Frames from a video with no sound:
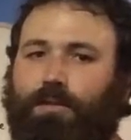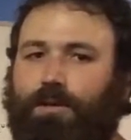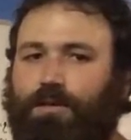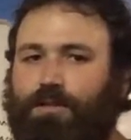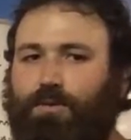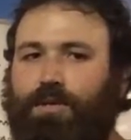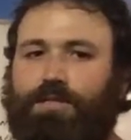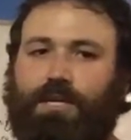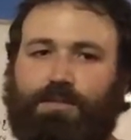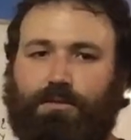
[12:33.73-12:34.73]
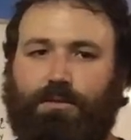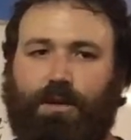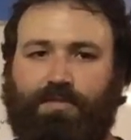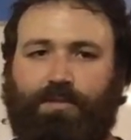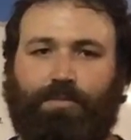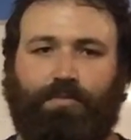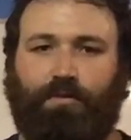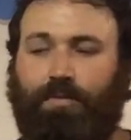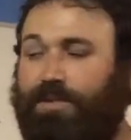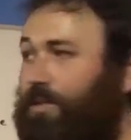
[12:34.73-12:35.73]
is quintessential to CrossFit
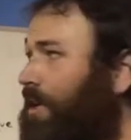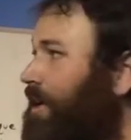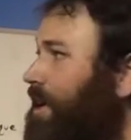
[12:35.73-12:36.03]
performance,